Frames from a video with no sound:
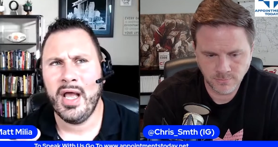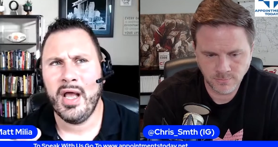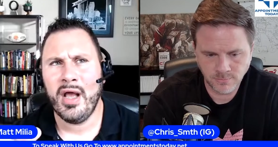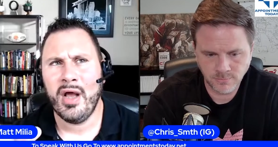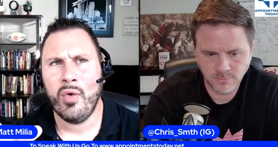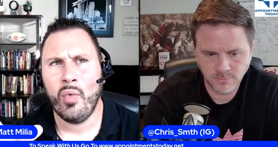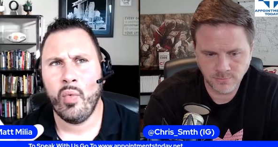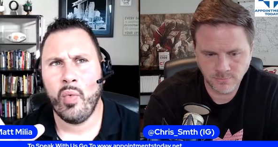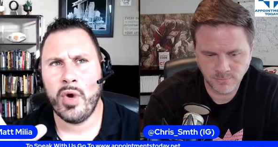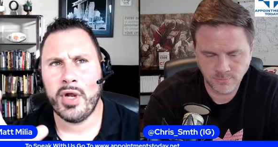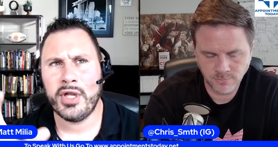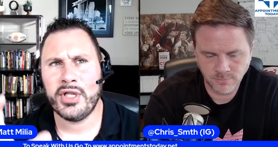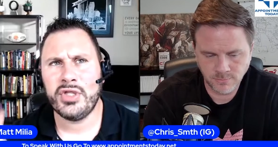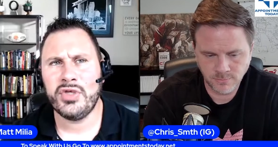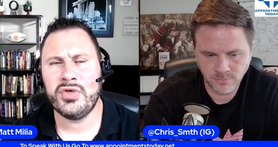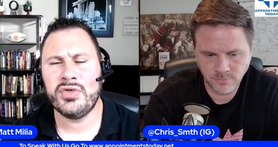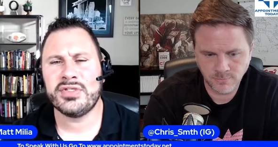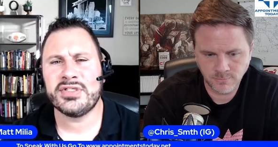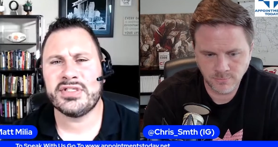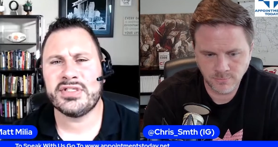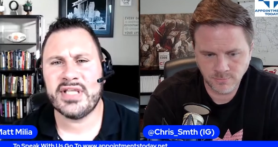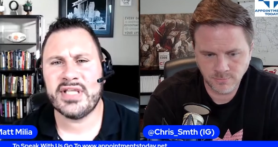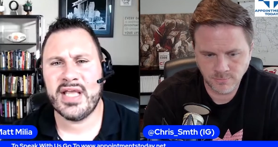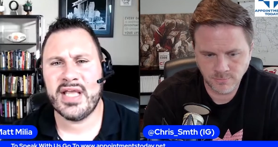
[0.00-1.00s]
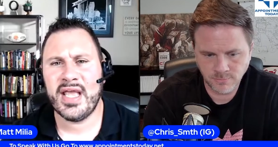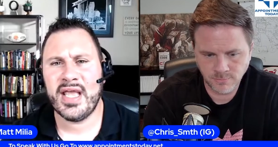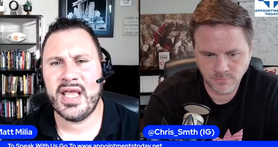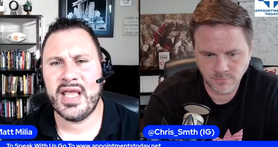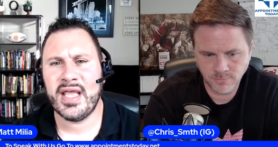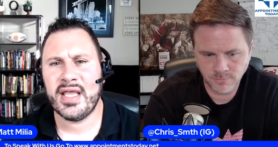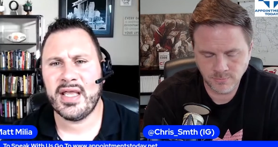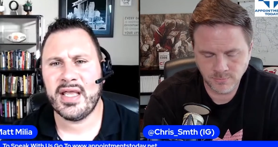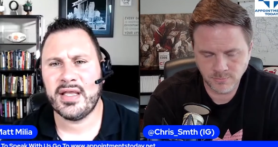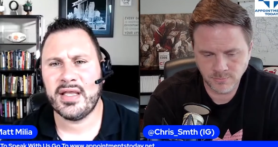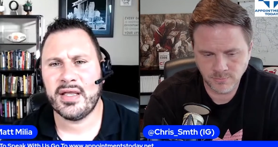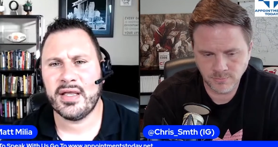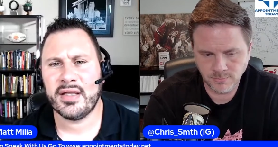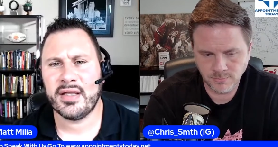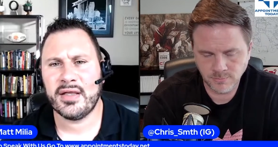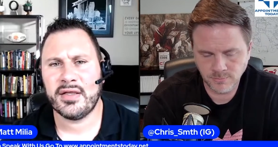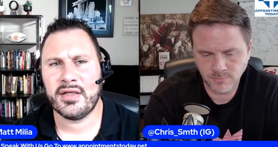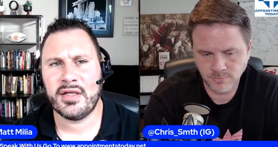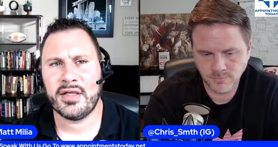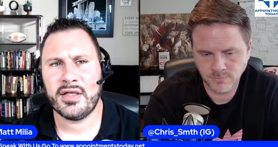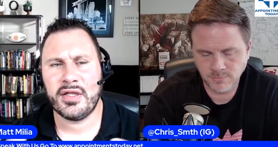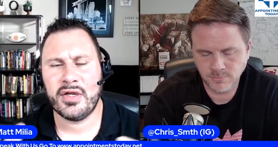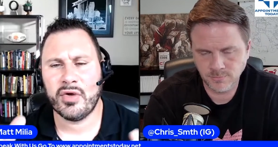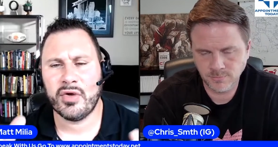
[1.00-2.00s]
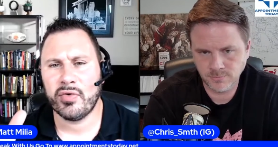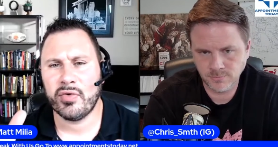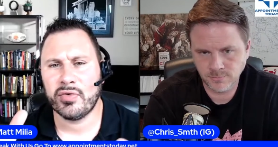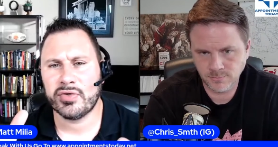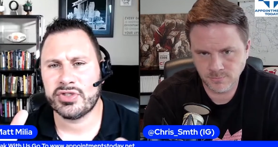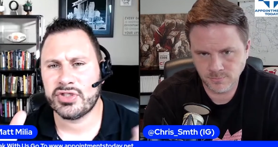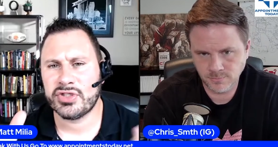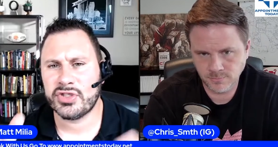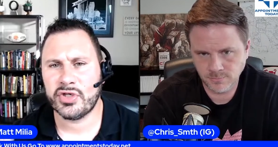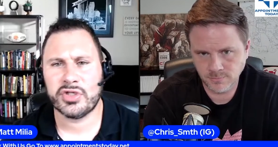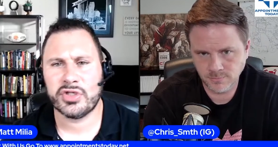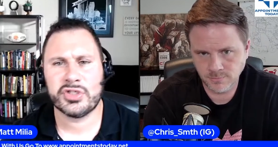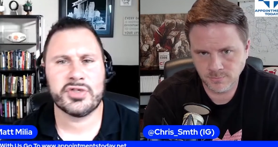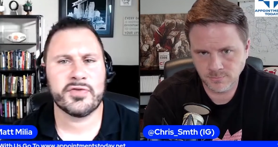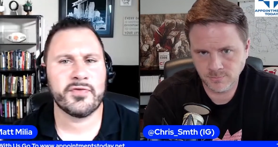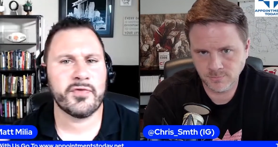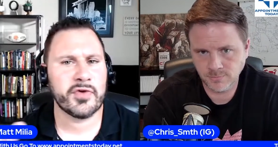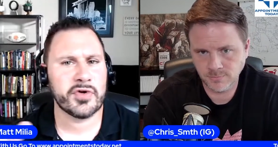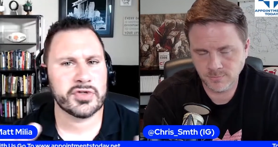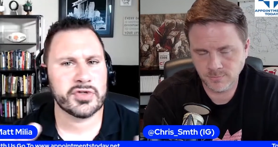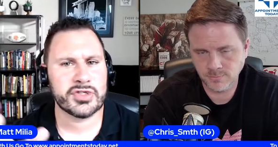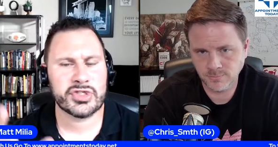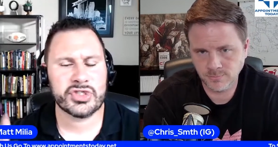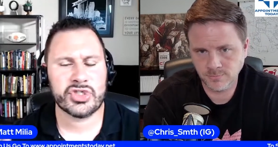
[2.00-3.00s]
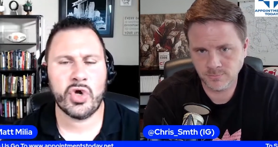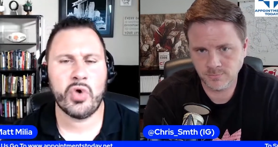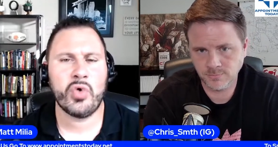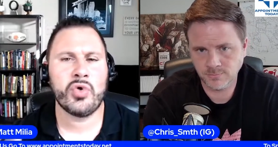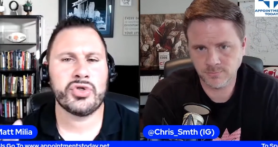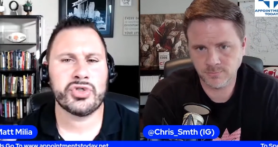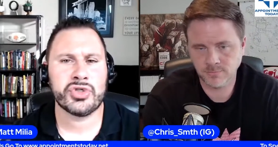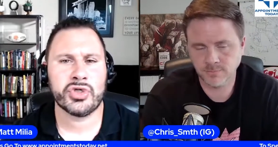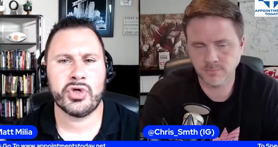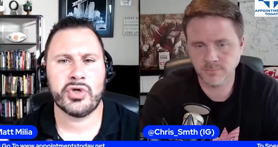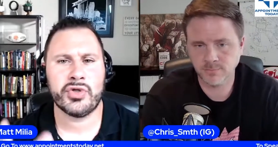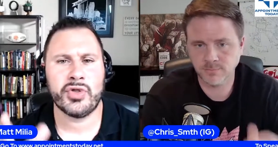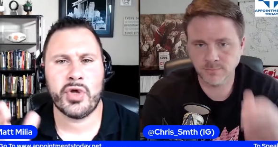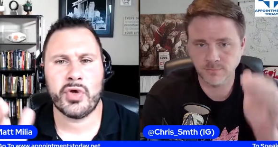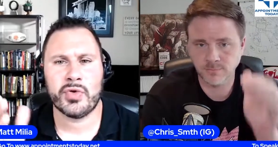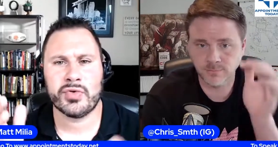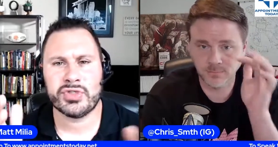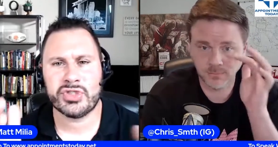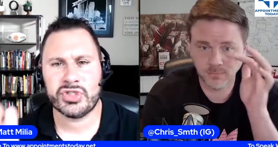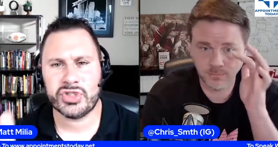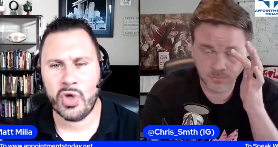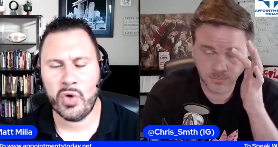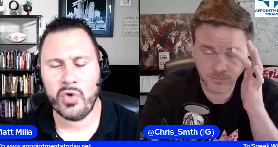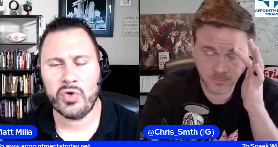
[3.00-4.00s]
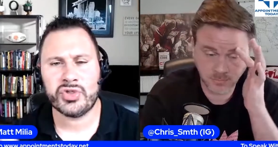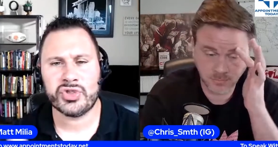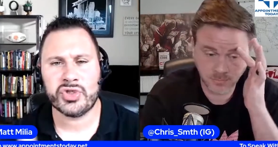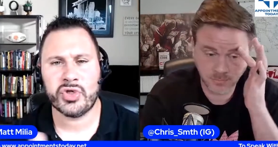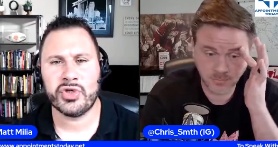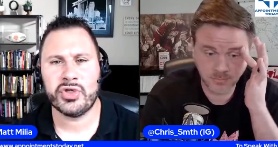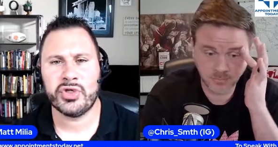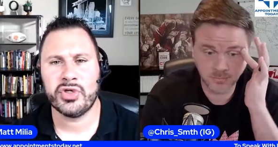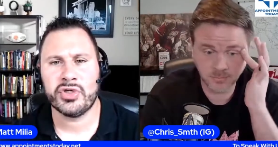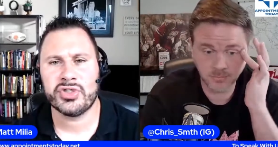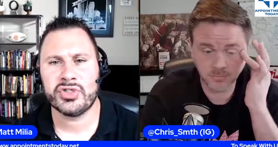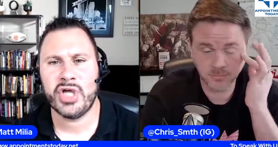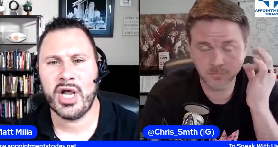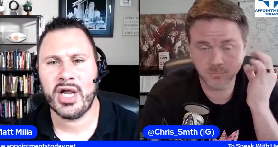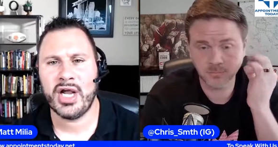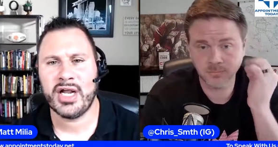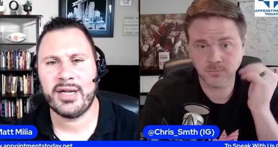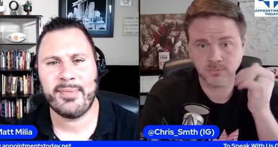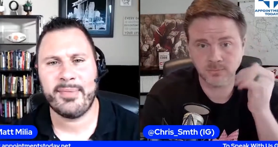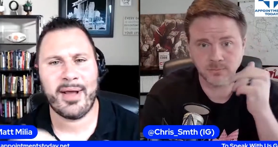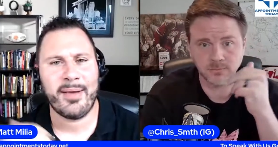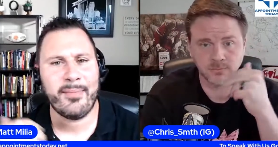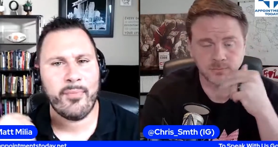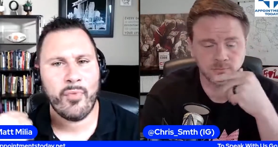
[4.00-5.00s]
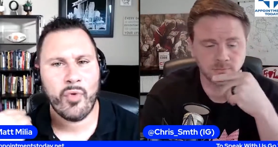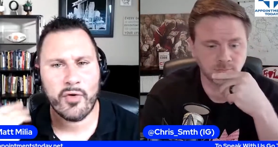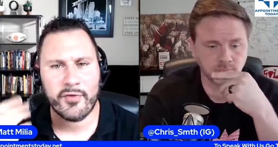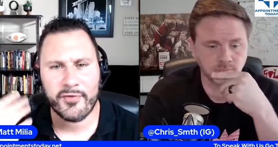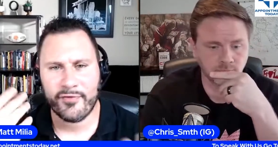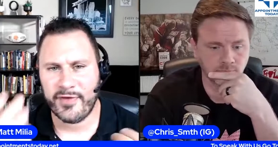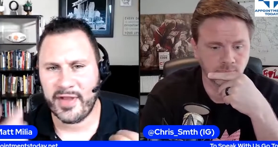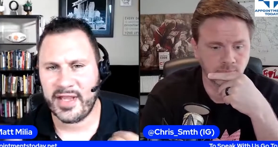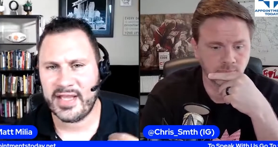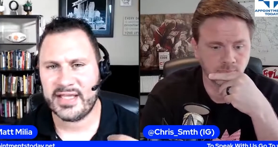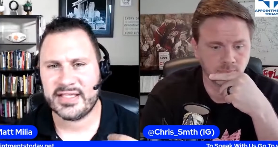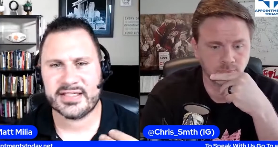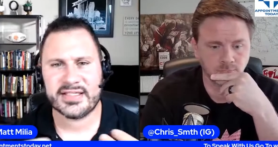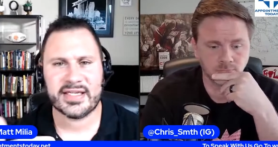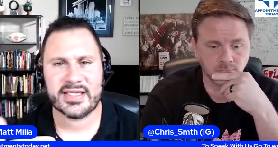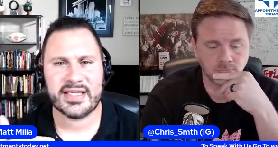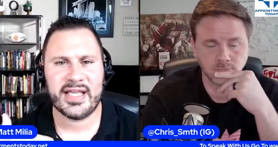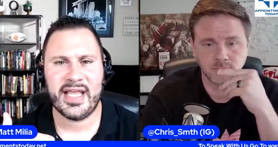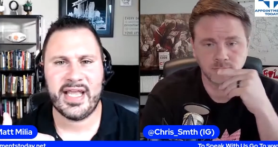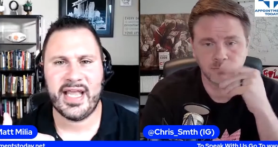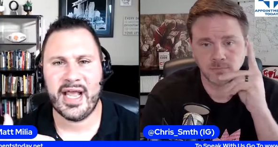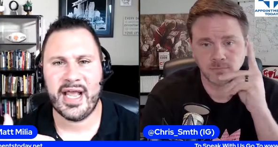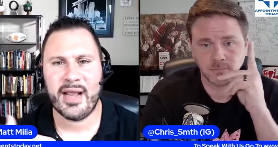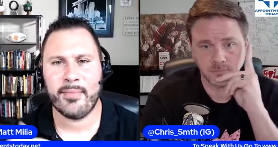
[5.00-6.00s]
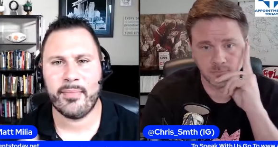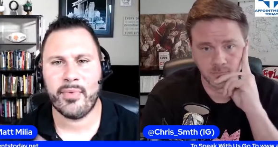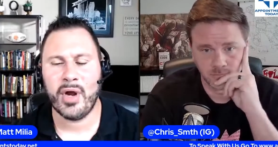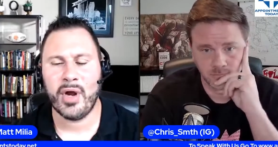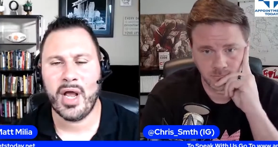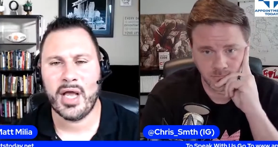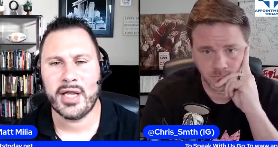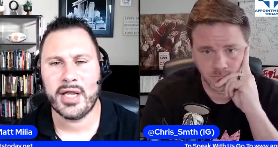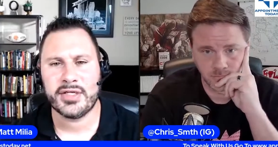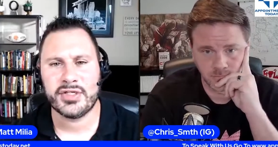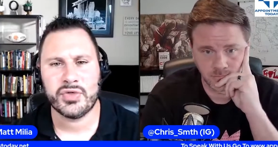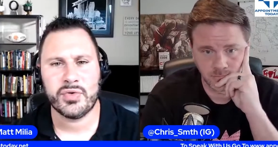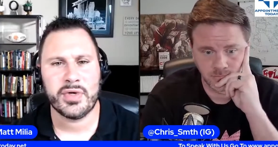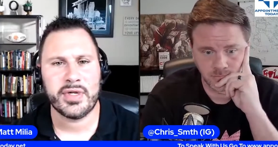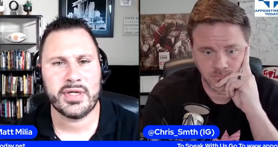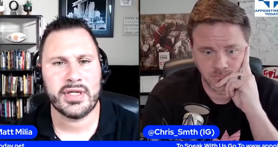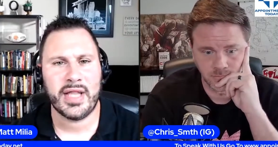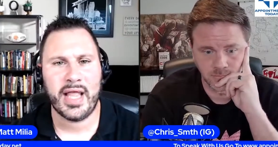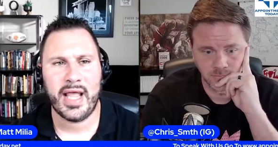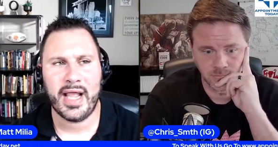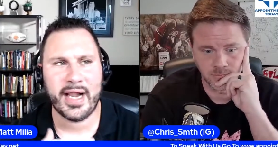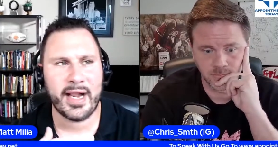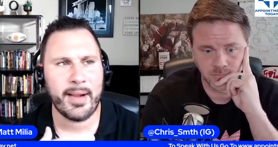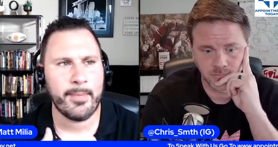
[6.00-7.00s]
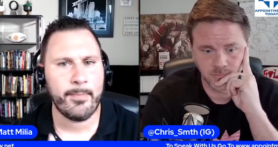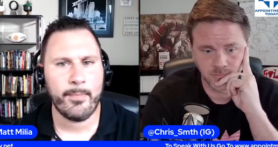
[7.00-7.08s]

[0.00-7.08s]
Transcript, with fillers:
Speaker 1: Mm-hmm. When you say you know search versus social though social you're talking about more face to camera doing like a